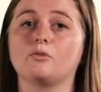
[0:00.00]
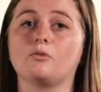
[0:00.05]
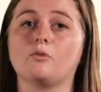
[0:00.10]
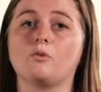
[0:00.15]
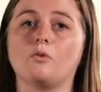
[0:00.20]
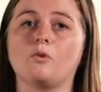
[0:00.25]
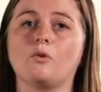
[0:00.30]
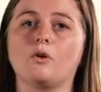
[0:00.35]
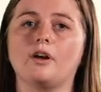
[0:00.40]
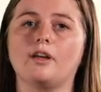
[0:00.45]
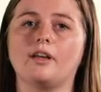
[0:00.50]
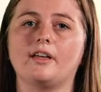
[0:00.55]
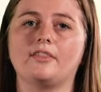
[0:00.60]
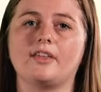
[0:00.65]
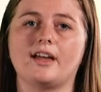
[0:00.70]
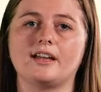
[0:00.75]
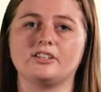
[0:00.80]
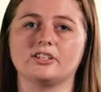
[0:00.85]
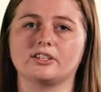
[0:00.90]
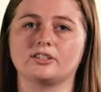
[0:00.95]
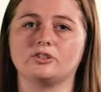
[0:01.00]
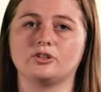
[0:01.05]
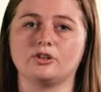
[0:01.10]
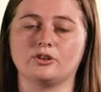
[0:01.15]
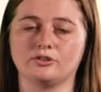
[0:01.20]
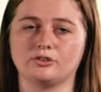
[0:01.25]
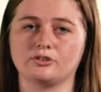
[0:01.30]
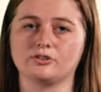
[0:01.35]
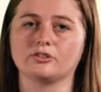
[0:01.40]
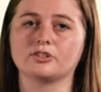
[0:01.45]
or they just
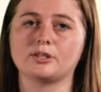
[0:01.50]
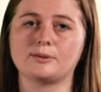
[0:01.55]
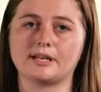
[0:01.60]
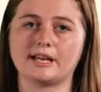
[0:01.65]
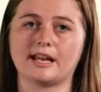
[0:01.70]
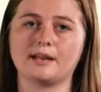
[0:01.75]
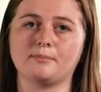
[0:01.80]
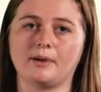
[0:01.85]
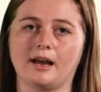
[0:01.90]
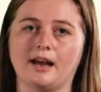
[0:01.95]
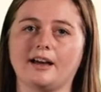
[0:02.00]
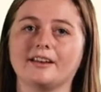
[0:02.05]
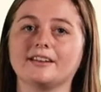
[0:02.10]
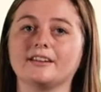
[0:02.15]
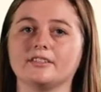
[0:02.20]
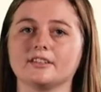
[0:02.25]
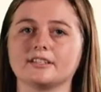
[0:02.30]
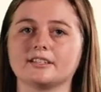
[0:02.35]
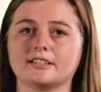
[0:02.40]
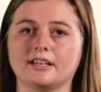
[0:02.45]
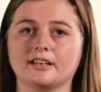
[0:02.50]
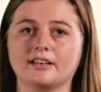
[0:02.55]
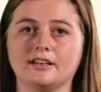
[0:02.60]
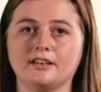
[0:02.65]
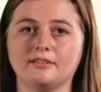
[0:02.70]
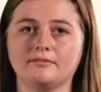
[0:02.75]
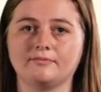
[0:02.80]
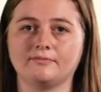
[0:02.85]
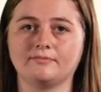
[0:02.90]
choose not to take part in the study.